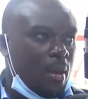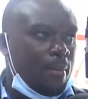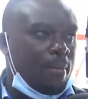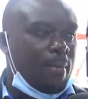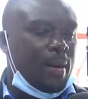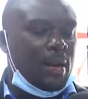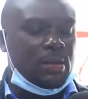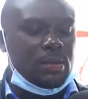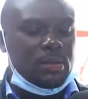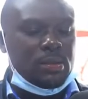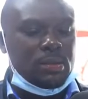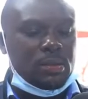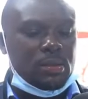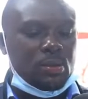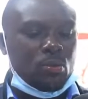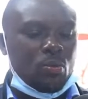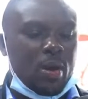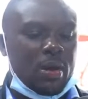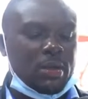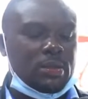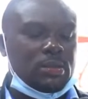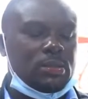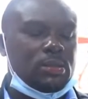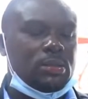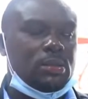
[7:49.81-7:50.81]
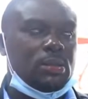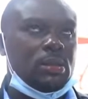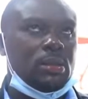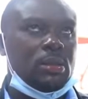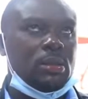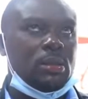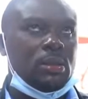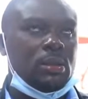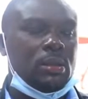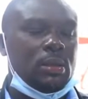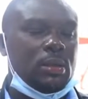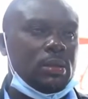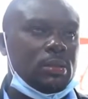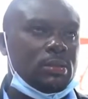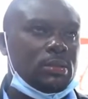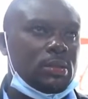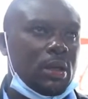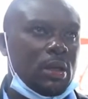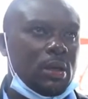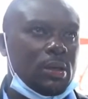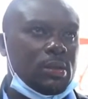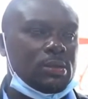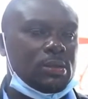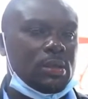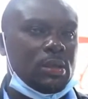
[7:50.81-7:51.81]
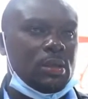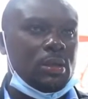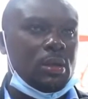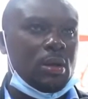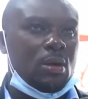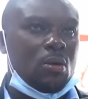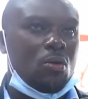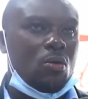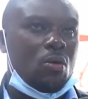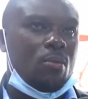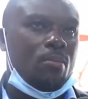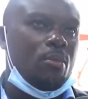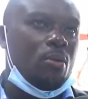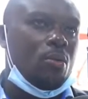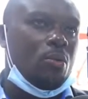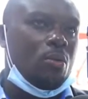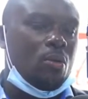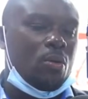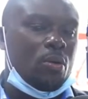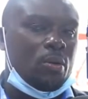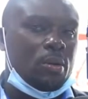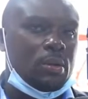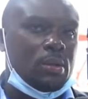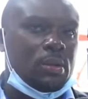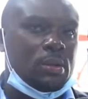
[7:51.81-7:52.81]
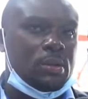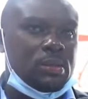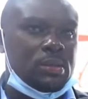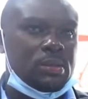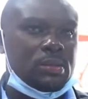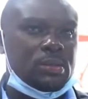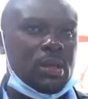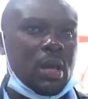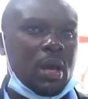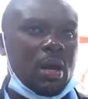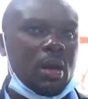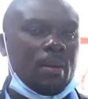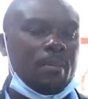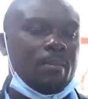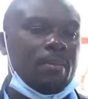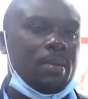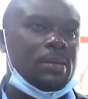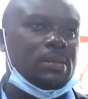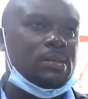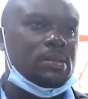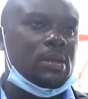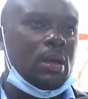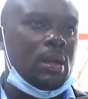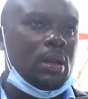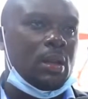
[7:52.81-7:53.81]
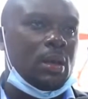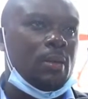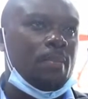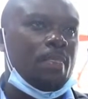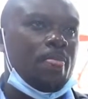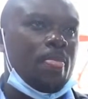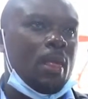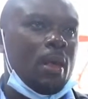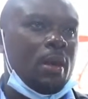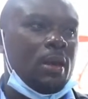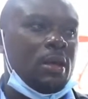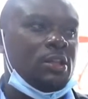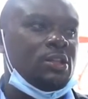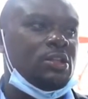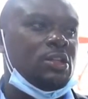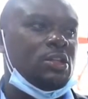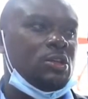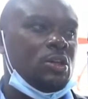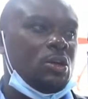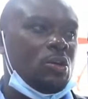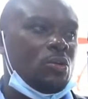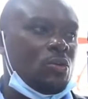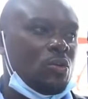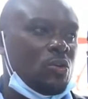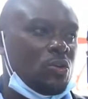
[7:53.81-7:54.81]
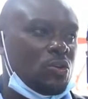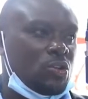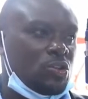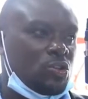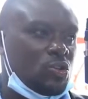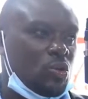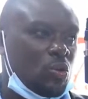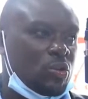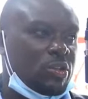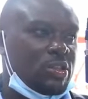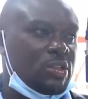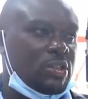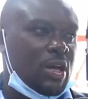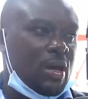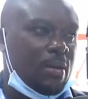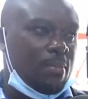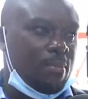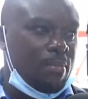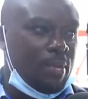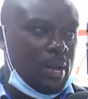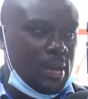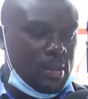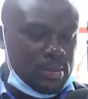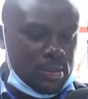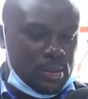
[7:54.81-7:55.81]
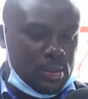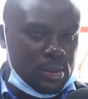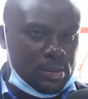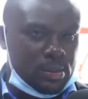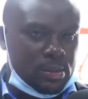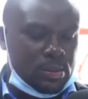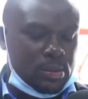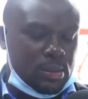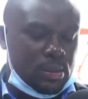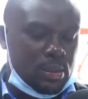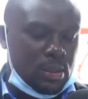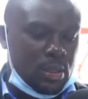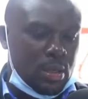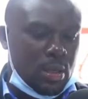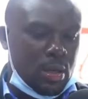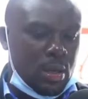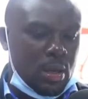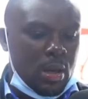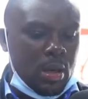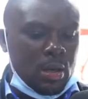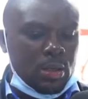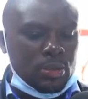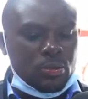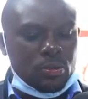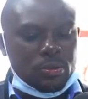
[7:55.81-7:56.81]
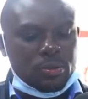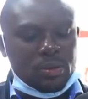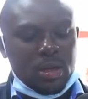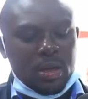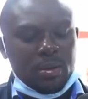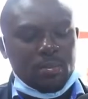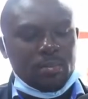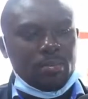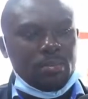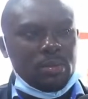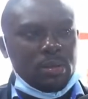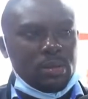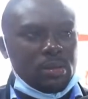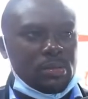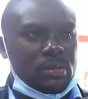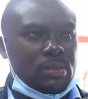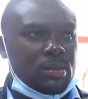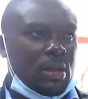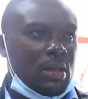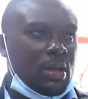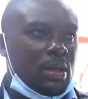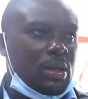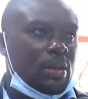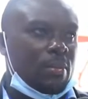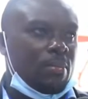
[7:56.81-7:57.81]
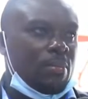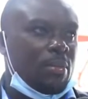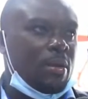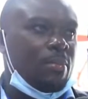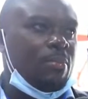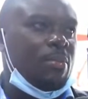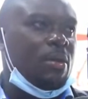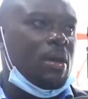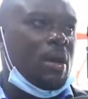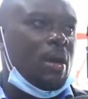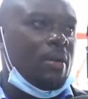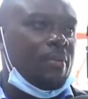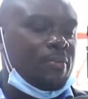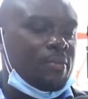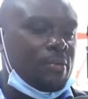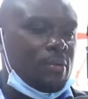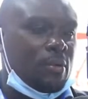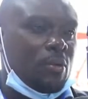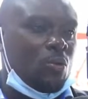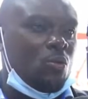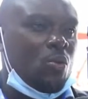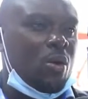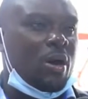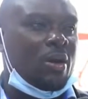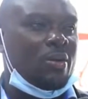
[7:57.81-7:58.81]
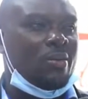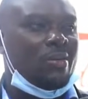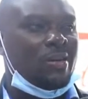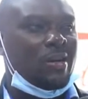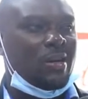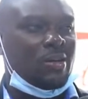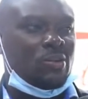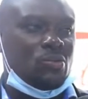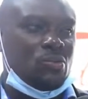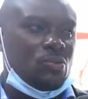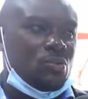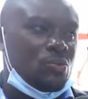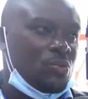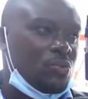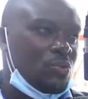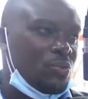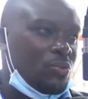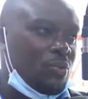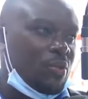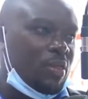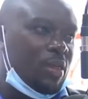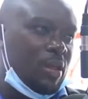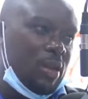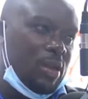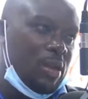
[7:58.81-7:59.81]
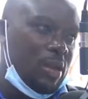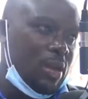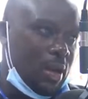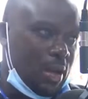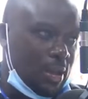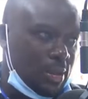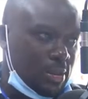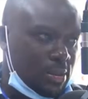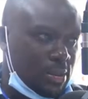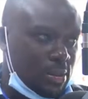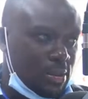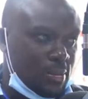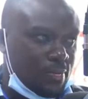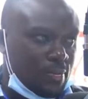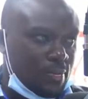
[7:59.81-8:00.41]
But what entails in home loan is basically it is on a short-term basis. Short-term means like maybe up to 1 year to 3 years.